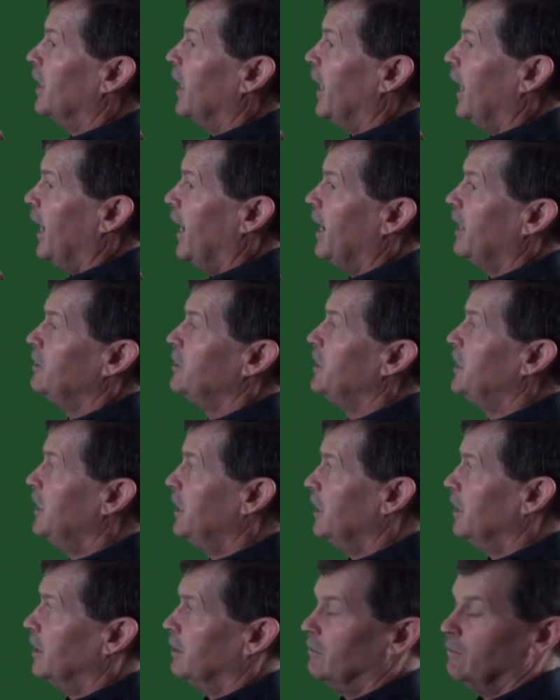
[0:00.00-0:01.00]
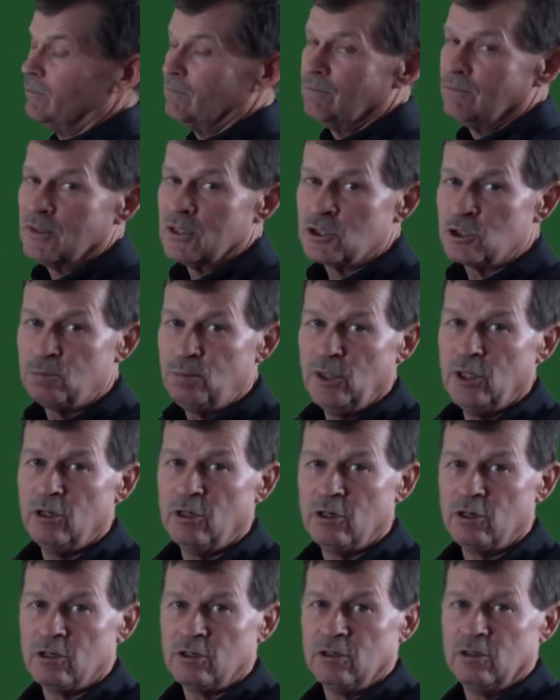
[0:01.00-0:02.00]
and, again, the
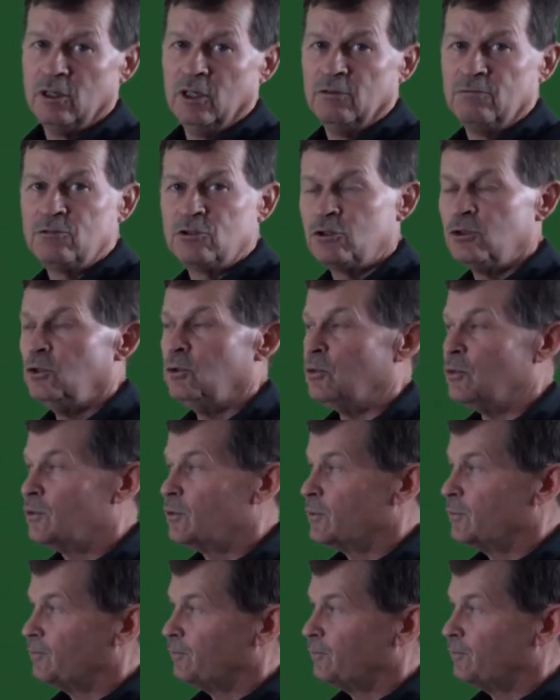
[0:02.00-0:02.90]
Spirit of truth.